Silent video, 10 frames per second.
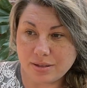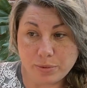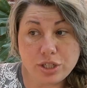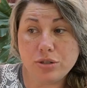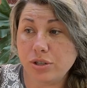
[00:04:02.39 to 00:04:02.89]
We
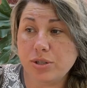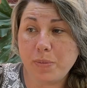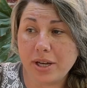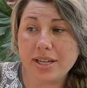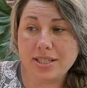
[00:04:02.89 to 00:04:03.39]
do use
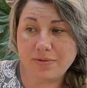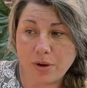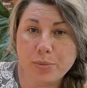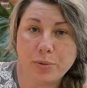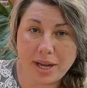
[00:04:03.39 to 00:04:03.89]
buckets
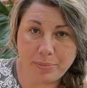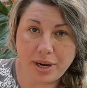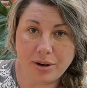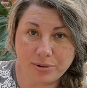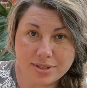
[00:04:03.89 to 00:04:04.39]
from the rain
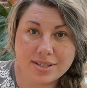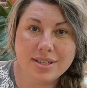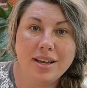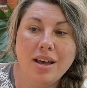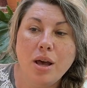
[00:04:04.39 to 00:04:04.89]
barrels,
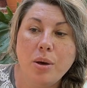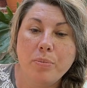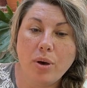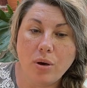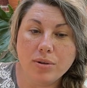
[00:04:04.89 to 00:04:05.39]

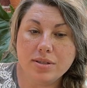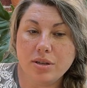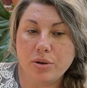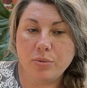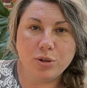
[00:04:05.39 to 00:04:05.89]
but
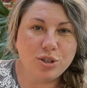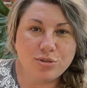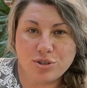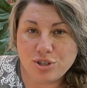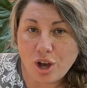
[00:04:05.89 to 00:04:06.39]
also we'll
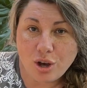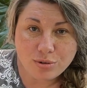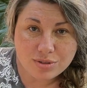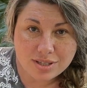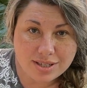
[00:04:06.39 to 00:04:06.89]
use
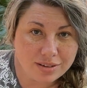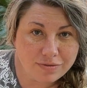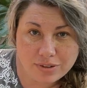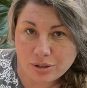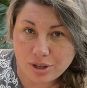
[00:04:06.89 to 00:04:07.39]
totes and
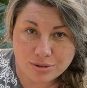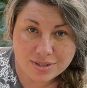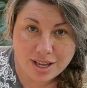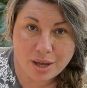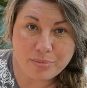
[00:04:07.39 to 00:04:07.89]
fill those
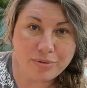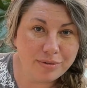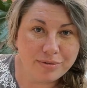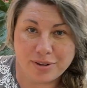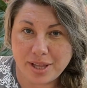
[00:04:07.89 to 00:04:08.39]
up
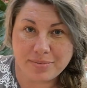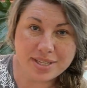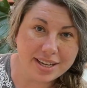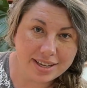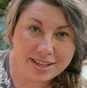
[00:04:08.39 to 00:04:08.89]
for them
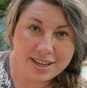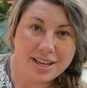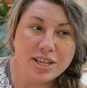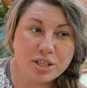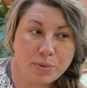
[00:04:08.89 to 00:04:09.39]
to
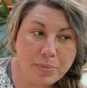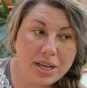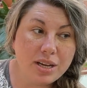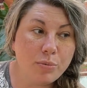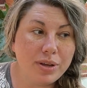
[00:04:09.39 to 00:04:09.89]
swim
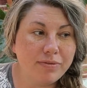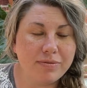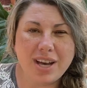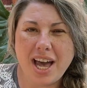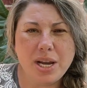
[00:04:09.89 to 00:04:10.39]
in. We've
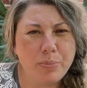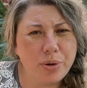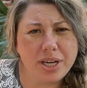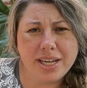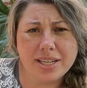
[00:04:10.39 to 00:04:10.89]
kind of
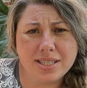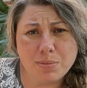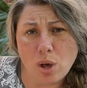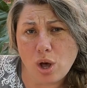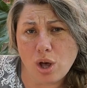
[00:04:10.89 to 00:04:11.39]
put in a
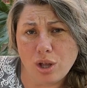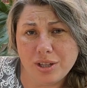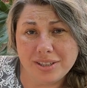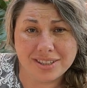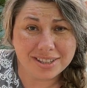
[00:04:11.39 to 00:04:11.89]
small
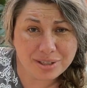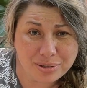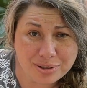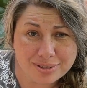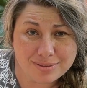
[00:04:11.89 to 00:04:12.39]

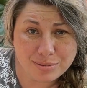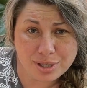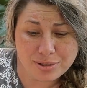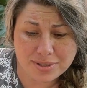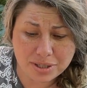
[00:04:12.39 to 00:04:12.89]
one of
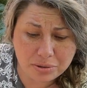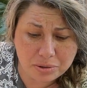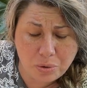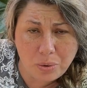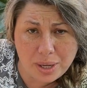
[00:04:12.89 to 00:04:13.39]
those little
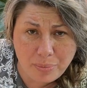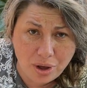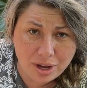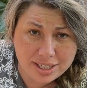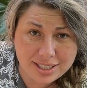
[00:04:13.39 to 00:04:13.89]
koi
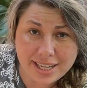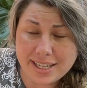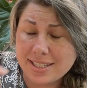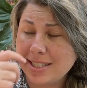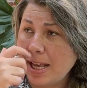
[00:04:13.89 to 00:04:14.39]
pond
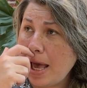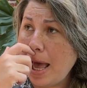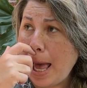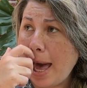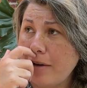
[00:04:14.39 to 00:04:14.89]
things
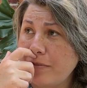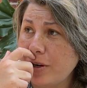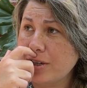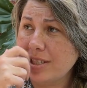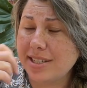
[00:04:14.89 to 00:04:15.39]
at
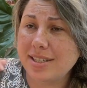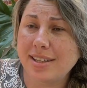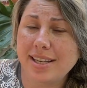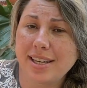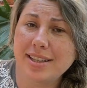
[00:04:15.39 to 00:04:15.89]
first,
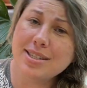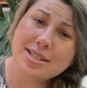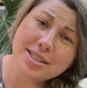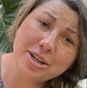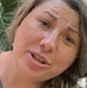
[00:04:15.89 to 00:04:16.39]
thinking this
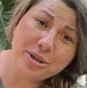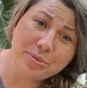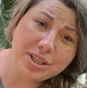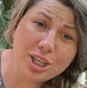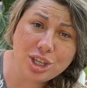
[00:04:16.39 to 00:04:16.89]
is going to look
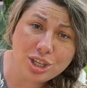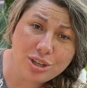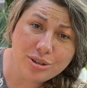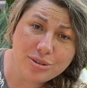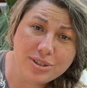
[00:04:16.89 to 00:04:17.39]
really
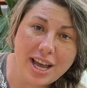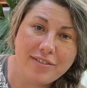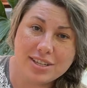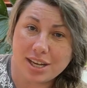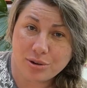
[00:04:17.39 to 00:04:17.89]
cute and have
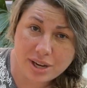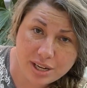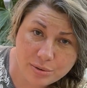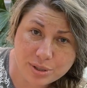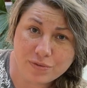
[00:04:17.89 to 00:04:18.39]
it
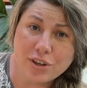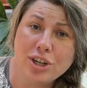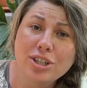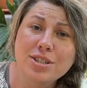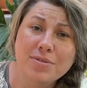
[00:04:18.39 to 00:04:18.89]
decorated with
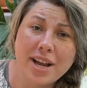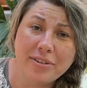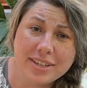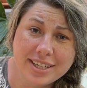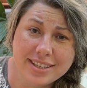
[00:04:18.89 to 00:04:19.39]
ferns
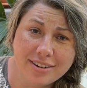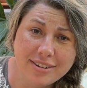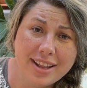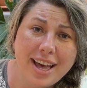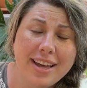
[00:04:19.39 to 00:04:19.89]
around it and all
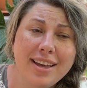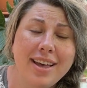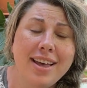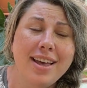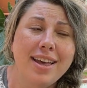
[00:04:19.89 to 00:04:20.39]
that.
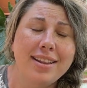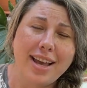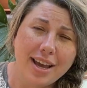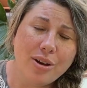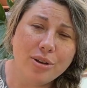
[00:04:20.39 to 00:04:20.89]

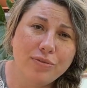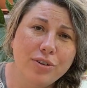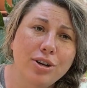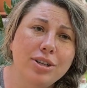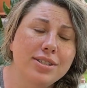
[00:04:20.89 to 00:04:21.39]
They ate all the
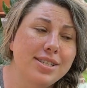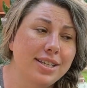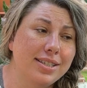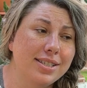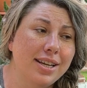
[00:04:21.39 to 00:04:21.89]
ferns
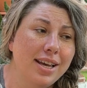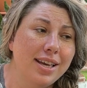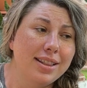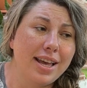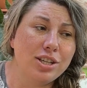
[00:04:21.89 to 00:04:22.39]
and
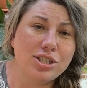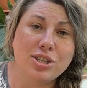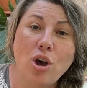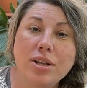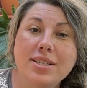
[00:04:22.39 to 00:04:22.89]
they
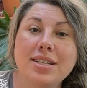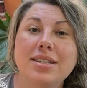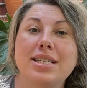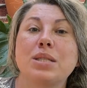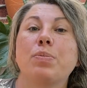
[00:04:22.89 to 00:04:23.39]
just
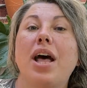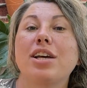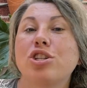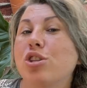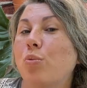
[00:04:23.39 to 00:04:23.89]
constantly
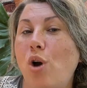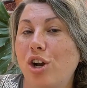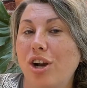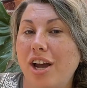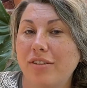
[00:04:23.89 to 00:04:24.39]
splashed the
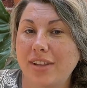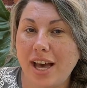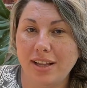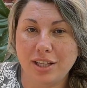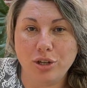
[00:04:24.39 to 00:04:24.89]
water out of
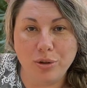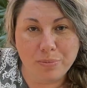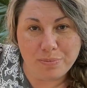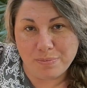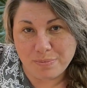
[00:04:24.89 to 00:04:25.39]
that
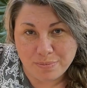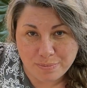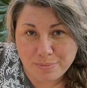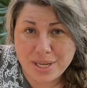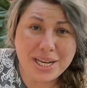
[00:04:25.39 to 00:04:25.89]
little
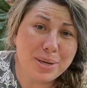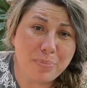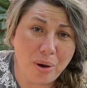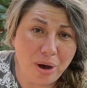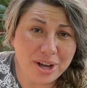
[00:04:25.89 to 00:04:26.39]
mini
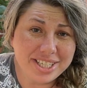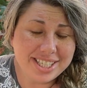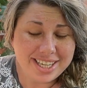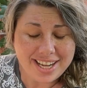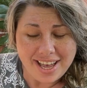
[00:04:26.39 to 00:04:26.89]

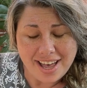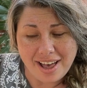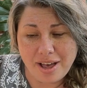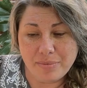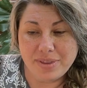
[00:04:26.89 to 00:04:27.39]
pond
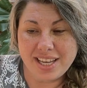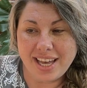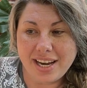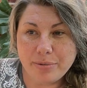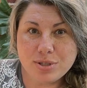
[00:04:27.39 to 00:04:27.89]
thing.
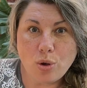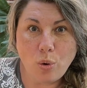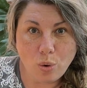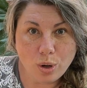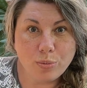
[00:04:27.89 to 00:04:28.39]
And it was
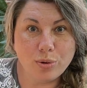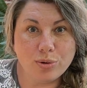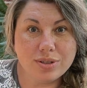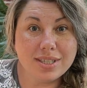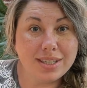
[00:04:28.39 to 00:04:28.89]

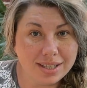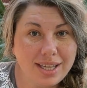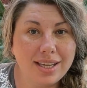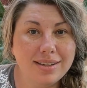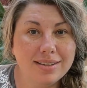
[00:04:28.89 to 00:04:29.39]
horrible to
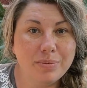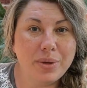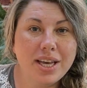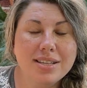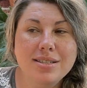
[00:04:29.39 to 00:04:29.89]
clean
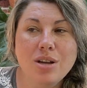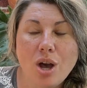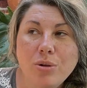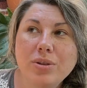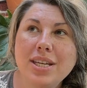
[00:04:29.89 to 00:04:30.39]
because
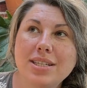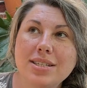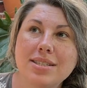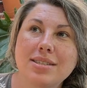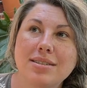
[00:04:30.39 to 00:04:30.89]
not only
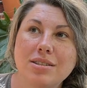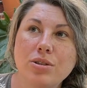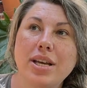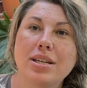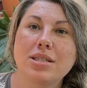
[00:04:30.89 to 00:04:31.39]
do
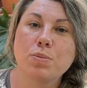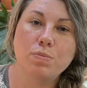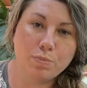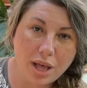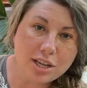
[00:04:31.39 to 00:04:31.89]
they
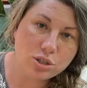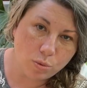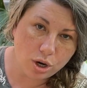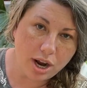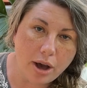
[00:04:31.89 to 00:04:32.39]
splash the
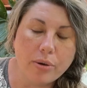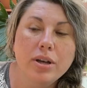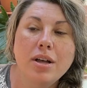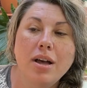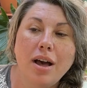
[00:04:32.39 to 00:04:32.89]
water out
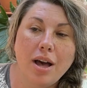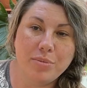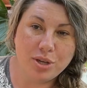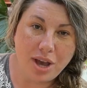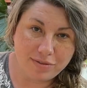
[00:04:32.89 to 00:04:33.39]

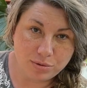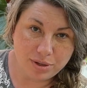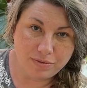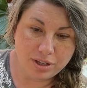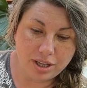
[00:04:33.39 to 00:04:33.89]
and you have to
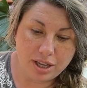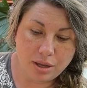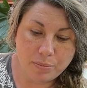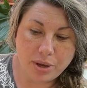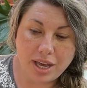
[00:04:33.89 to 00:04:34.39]
refill it,
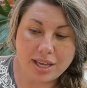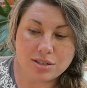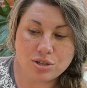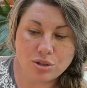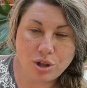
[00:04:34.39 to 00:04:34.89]
but it
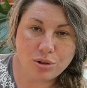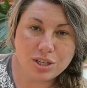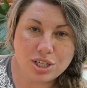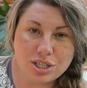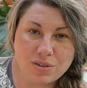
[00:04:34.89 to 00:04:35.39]
slowly
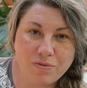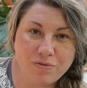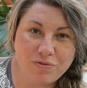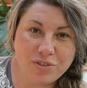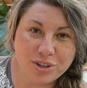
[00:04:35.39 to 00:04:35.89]
just
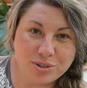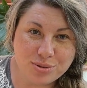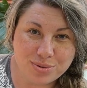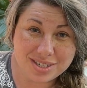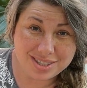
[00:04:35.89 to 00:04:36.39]
fills
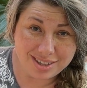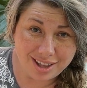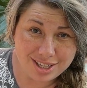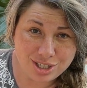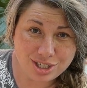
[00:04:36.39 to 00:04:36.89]
with
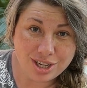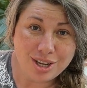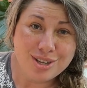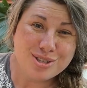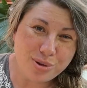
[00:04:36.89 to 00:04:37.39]
sludge.
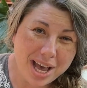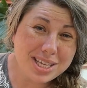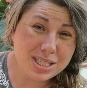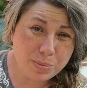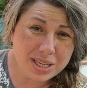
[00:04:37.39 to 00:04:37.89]
So it
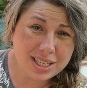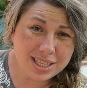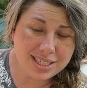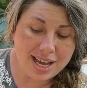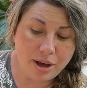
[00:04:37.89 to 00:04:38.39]
has to be
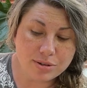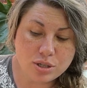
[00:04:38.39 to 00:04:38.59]
cleaned out.